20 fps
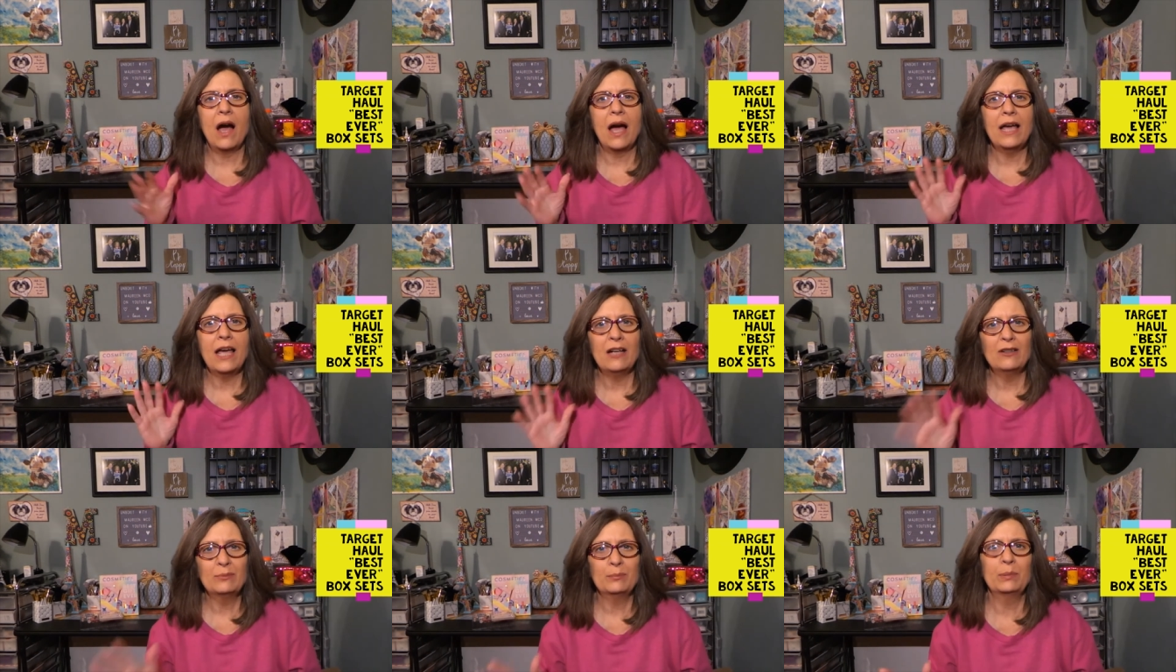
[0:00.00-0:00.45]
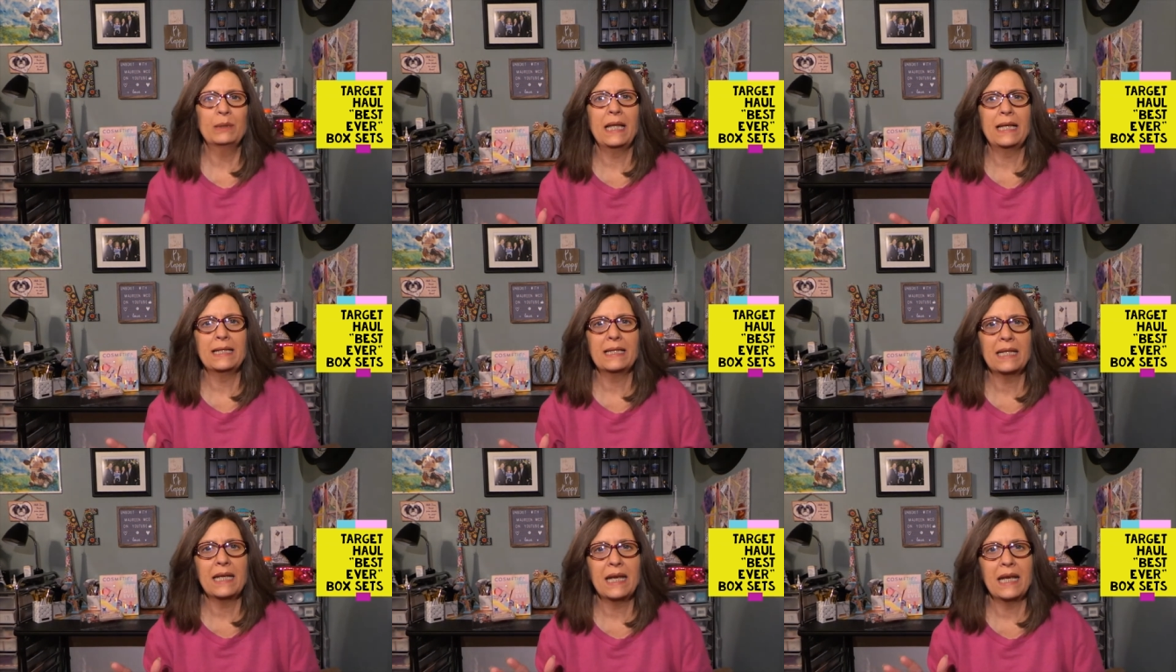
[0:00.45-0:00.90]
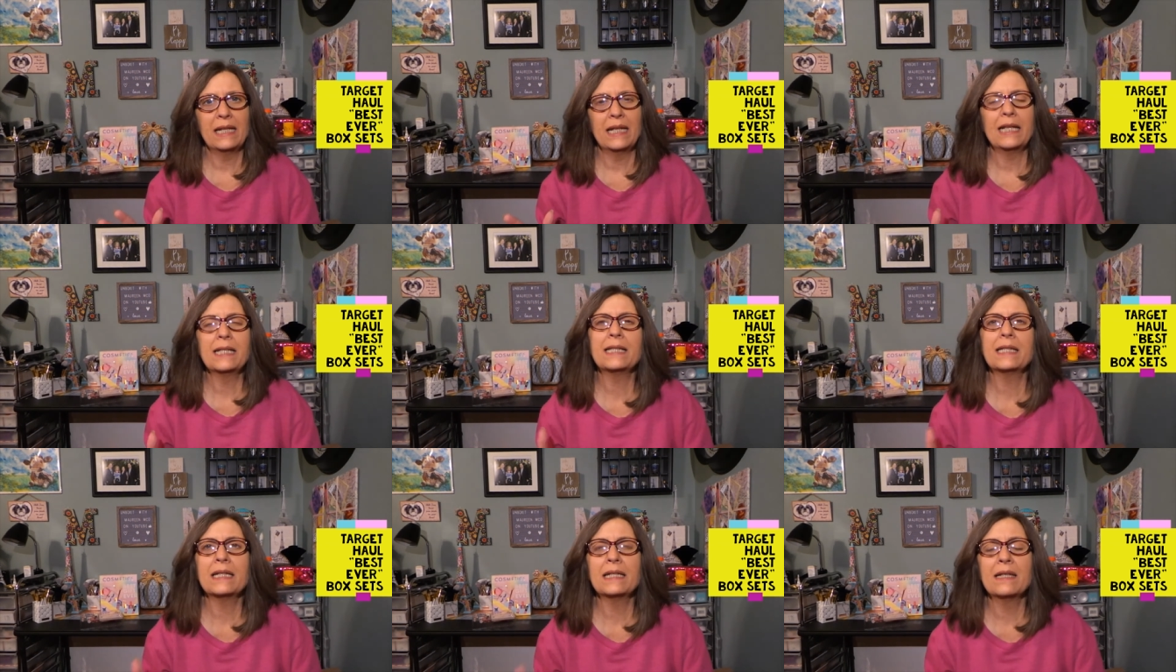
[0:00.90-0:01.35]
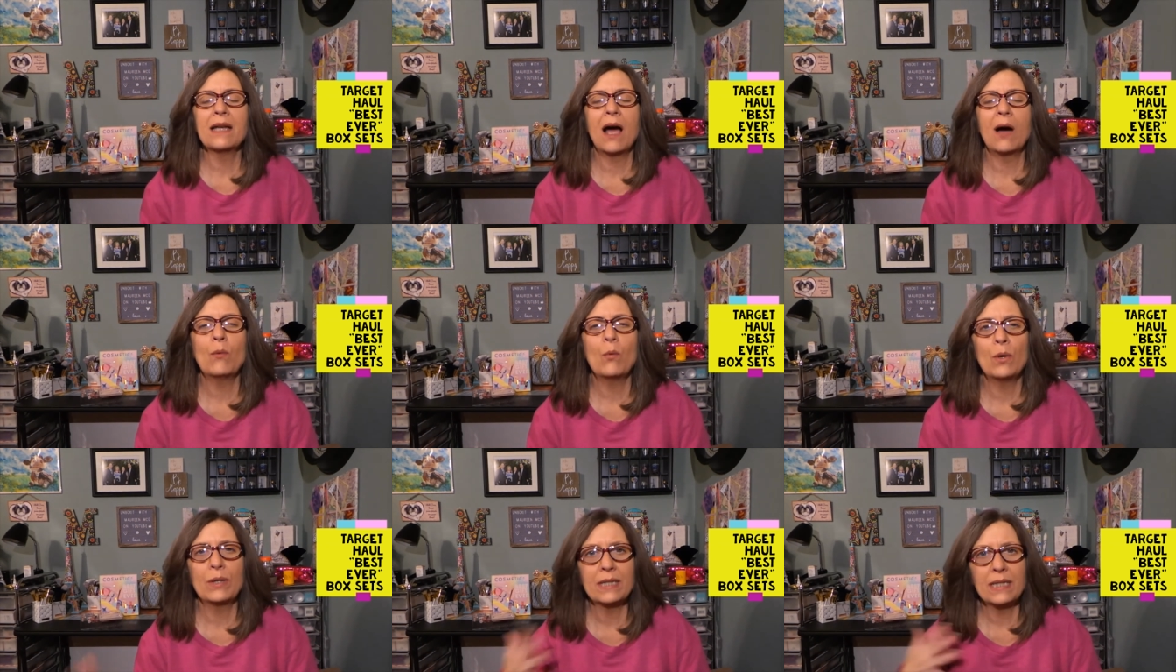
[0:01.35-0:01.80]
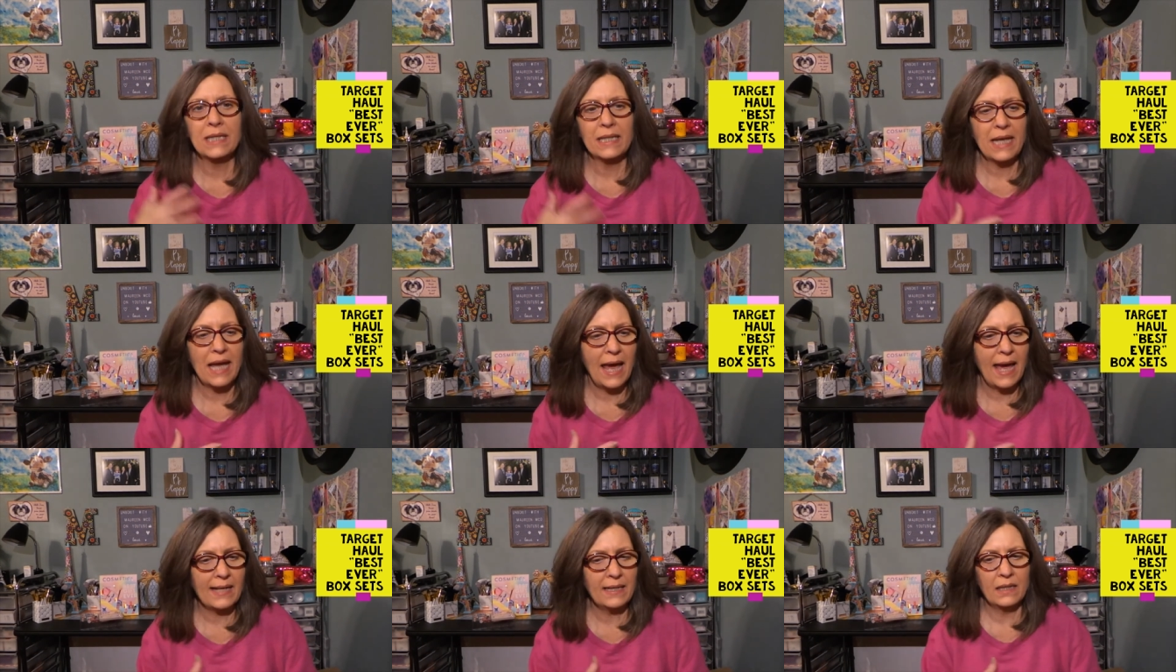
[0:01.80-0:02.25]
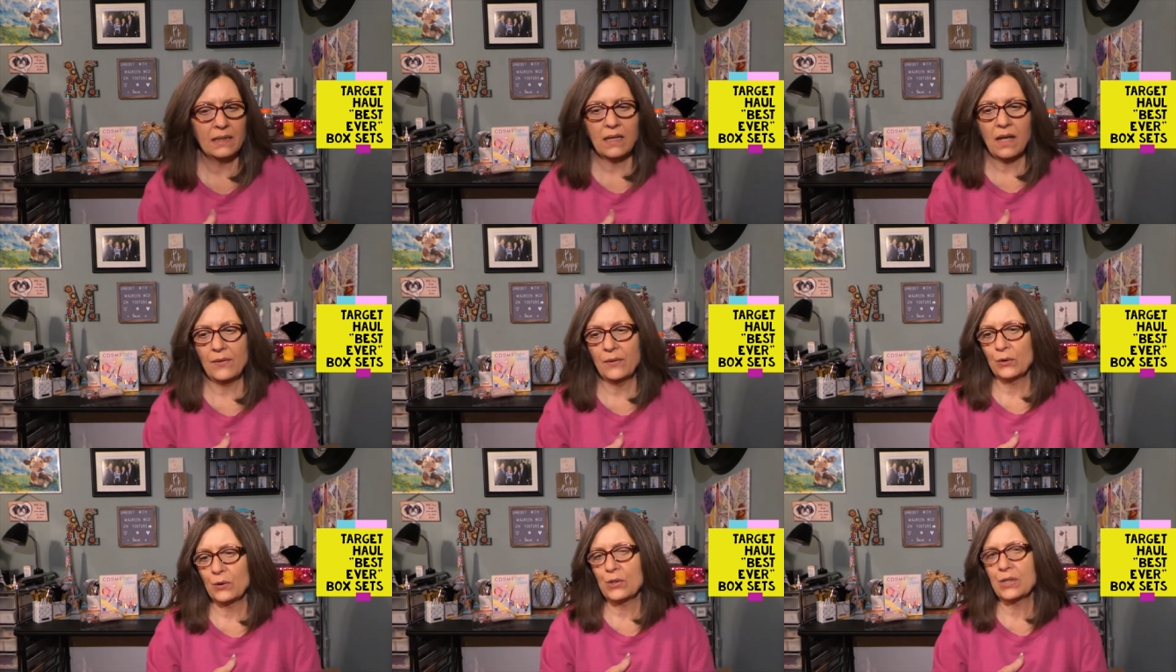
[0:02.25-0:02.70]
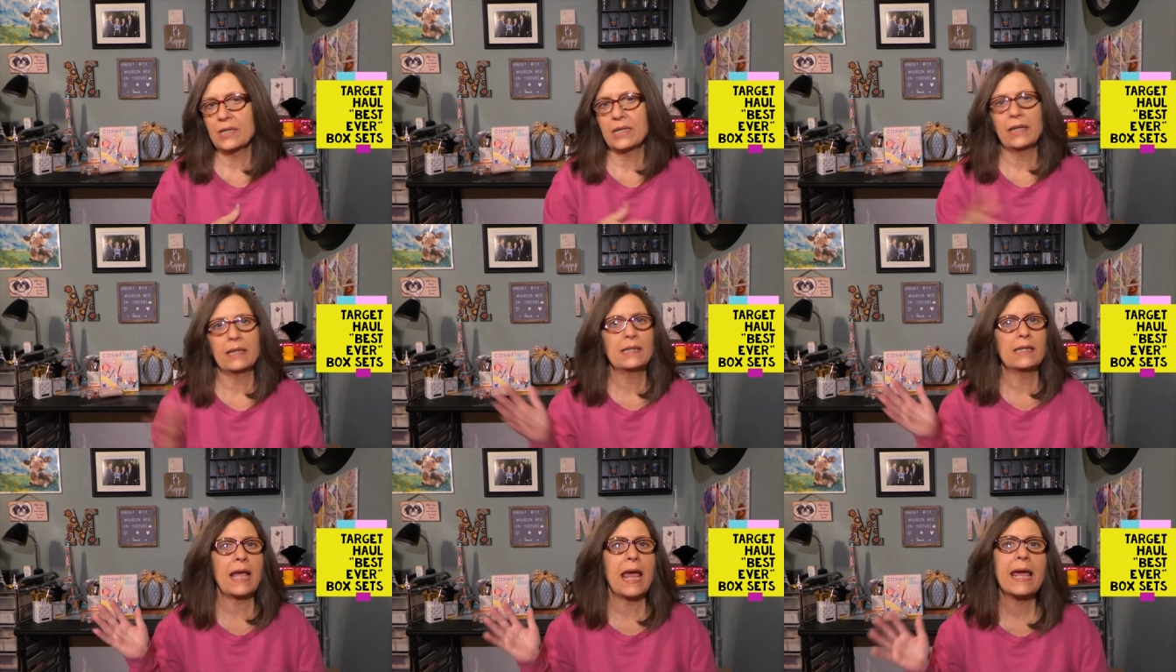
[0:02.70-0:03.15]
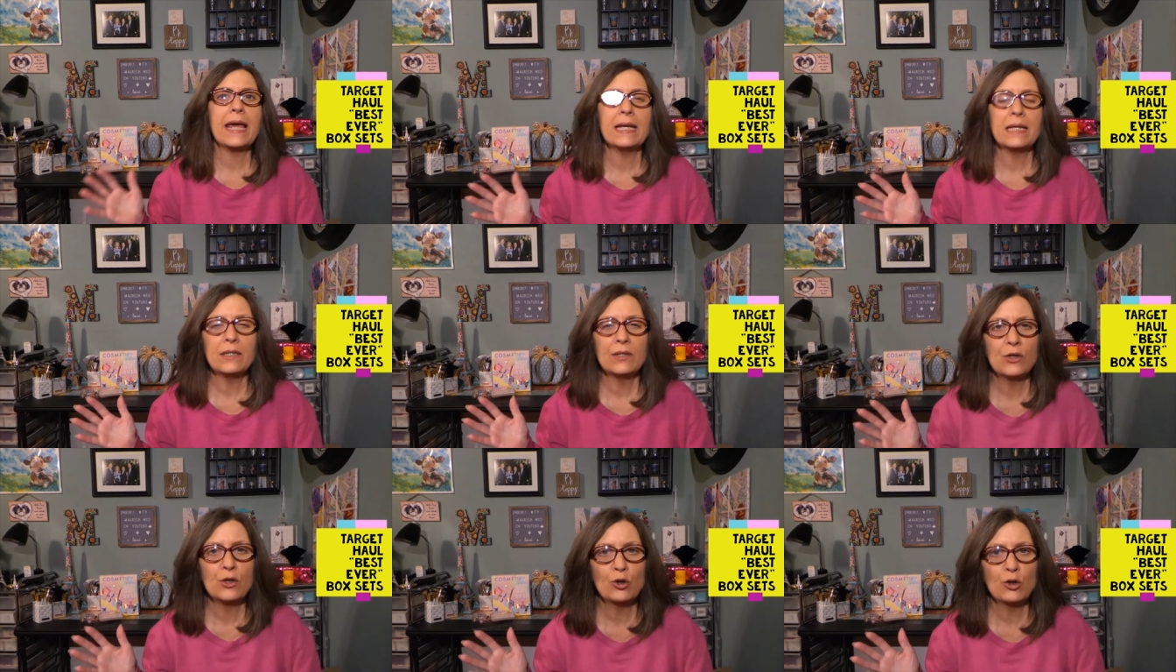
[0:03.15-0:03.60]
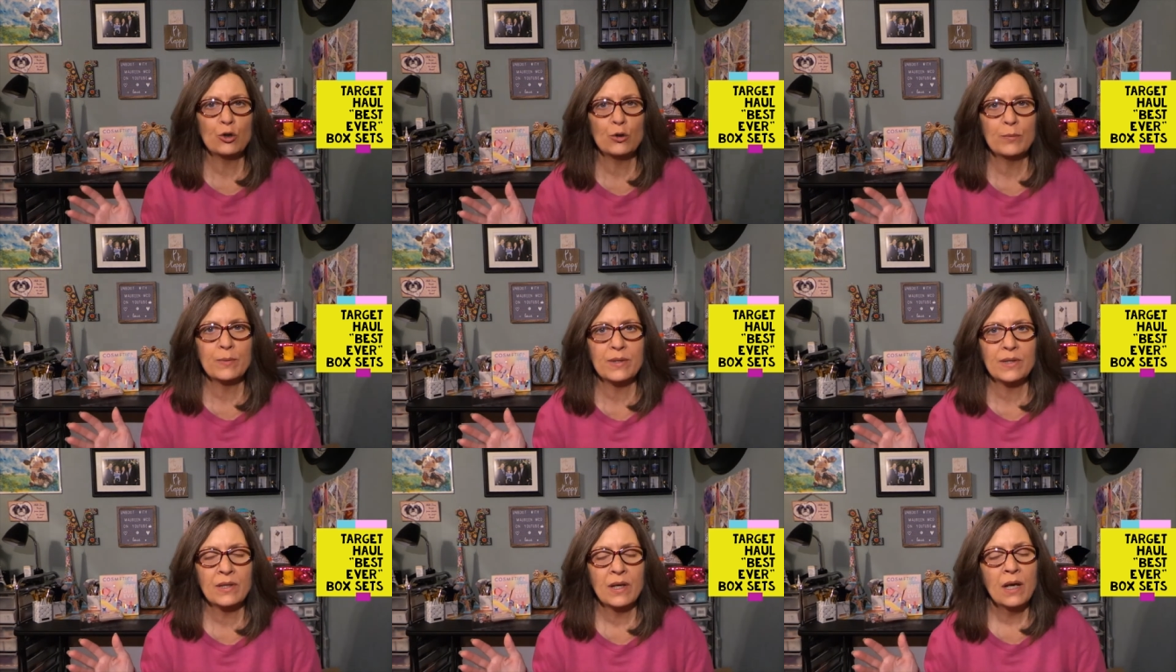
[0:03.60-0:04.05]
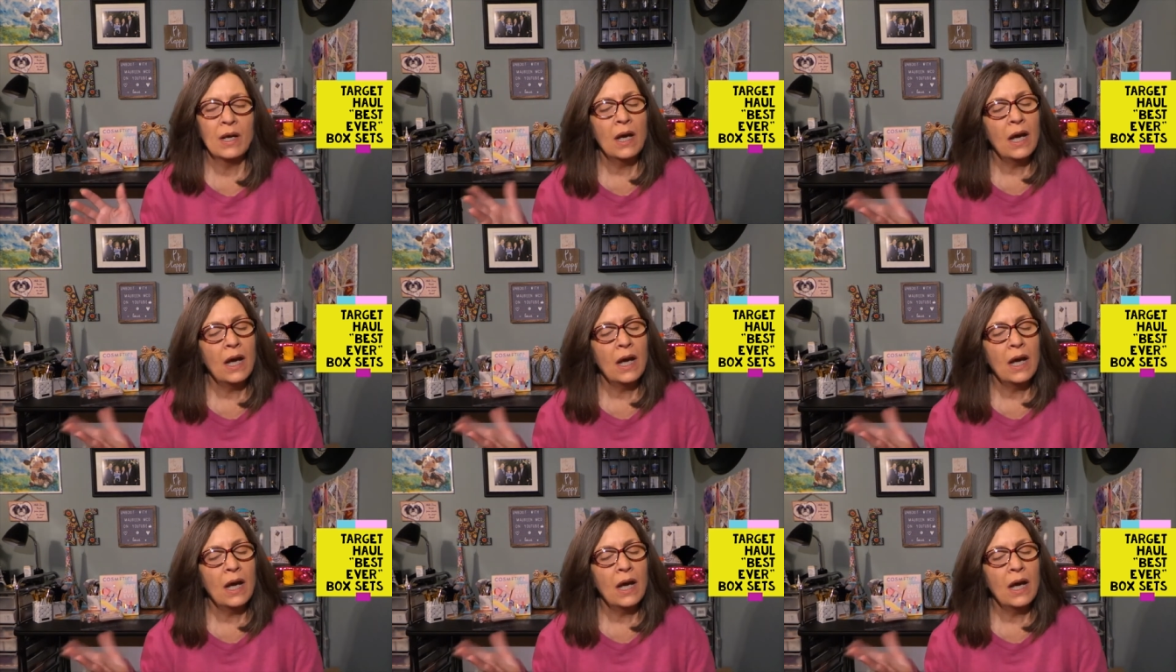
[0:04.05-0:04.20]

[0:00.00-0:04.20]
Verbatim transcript: I have plenty, and I did not want to get another six, eight tubes.